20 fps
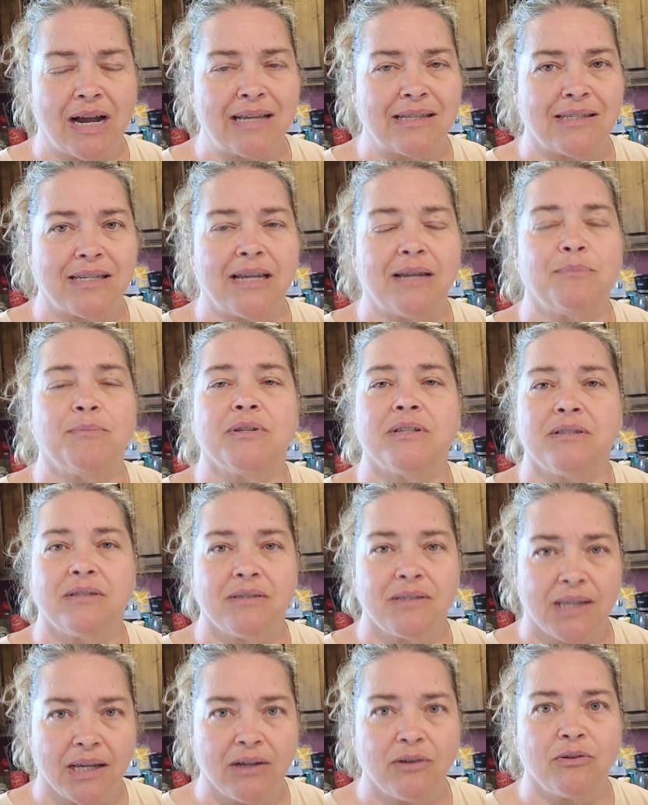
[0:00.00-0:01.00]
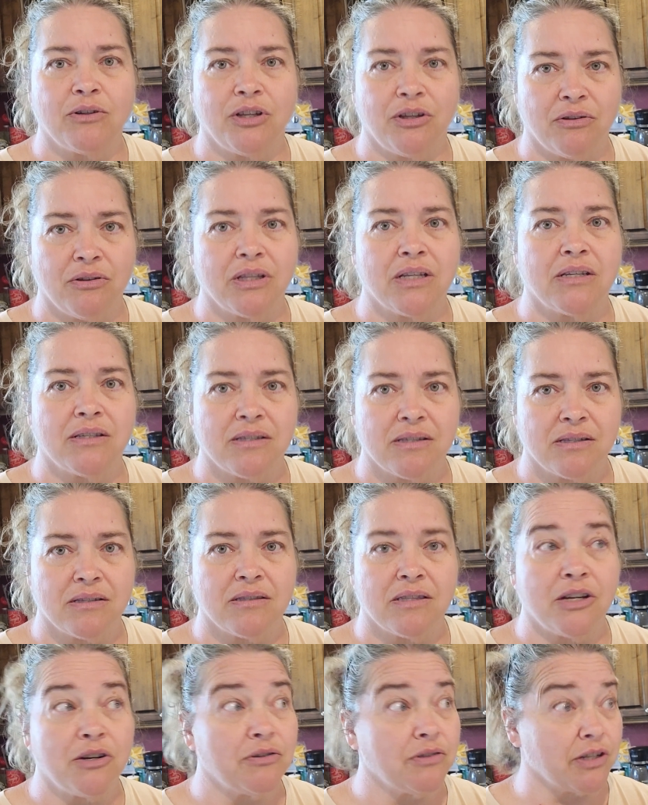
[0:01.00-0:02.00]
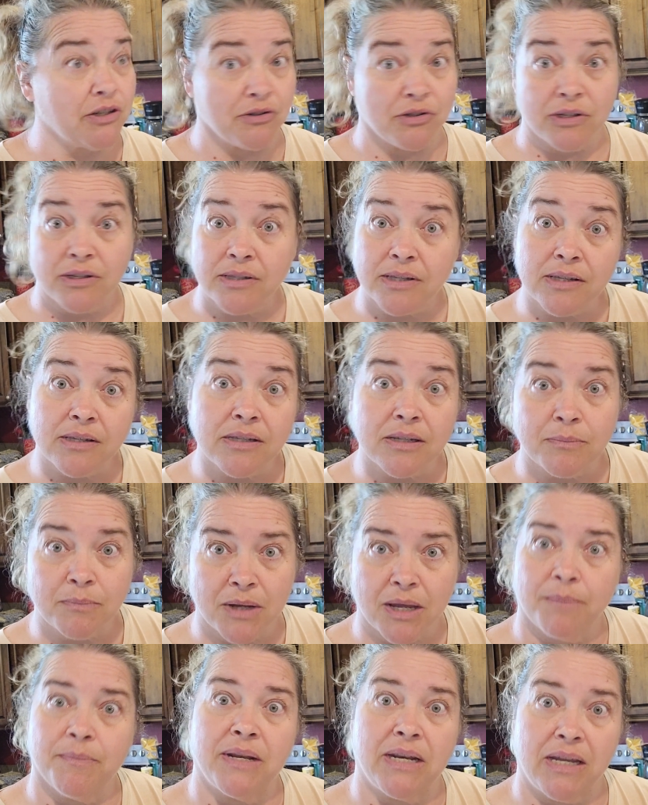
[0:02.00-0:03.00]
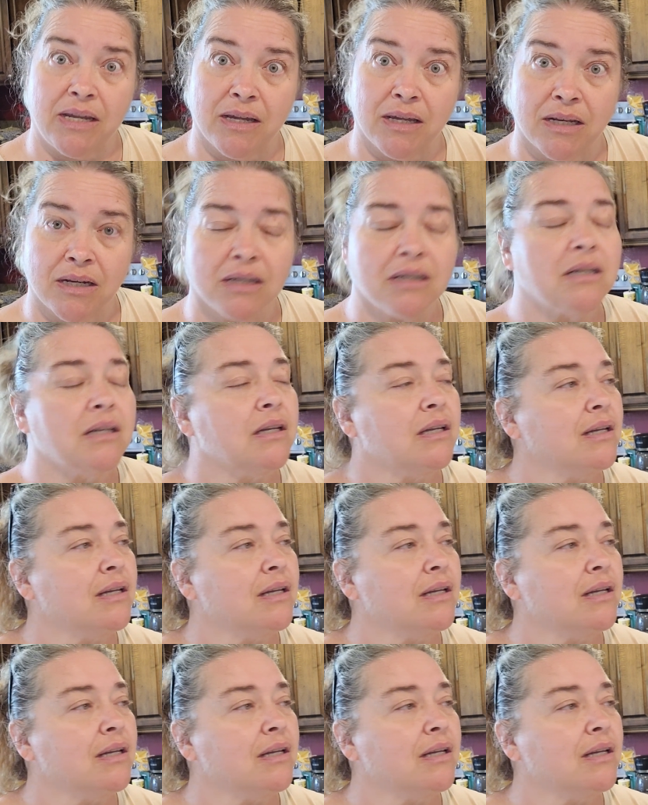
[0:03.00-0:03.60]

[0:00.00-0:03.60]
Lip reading: I seem to tell you this, there's a system coming in,